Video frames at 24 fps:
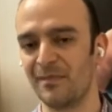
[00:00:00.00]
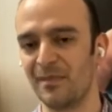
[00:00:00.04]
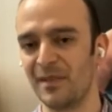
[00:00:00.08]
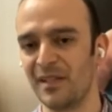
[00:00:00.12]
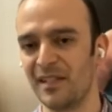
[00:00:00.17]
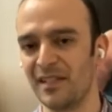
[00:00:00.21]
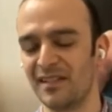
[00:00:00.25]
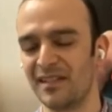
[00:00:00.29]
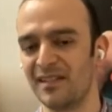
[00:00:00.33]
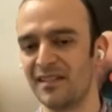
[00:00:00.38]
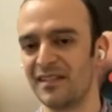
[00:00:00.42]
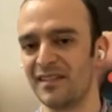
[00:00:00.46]

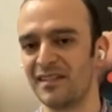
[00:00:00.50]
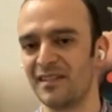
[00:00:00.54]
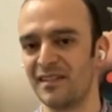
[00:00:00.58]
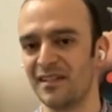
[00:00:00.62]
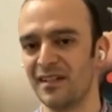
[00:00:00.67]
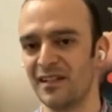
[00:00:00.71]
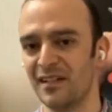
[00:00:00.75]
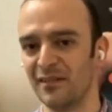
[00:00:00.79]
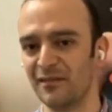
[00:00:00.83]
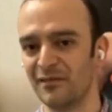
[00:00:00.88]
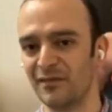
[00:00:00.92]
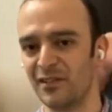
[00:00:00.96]
pieces
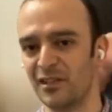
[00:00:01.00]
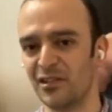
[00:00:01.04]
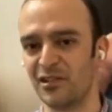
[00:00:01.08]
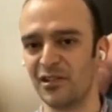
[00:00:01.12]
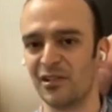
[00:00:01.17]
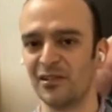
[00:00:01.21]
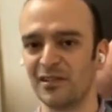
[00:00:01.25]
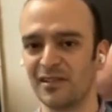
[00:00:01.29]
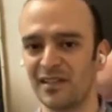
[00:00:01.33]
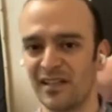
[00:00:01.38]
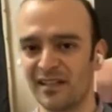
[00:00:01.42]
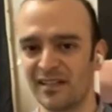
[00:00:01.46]
of
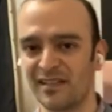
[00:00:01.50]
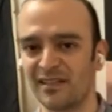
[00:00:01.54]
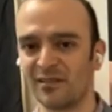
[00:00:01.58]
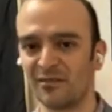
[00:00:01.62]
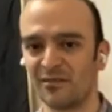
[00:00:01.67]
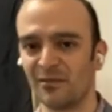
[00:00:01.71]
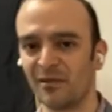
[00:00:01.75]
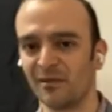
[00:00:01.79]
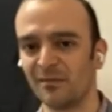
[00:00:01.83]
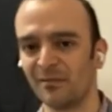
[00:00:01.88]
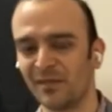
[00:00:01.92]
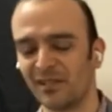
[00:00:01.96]
digital test
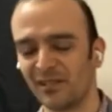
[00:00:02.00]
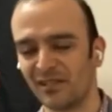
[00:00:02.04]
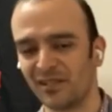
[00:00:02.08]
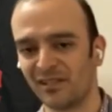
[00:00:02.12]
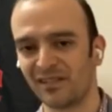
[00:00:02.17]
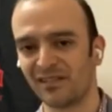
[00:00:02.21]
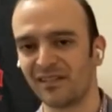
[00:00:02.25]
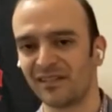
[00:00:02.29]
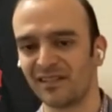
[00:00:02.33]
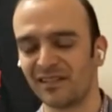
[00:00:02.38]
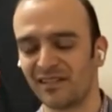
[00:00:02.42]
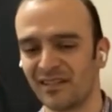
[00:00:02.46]
equipment,
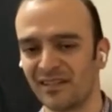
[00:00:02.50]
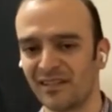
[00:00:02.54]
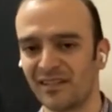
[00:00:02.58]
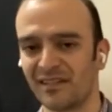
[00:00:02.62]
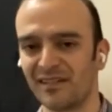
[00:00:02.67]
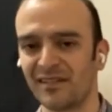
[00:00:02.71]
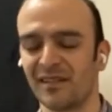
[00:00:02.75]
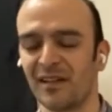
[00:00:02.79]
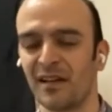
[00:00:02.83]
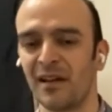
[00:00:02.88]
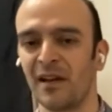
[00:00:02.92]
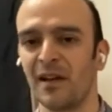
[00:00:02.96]
just as
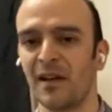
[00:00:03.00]
this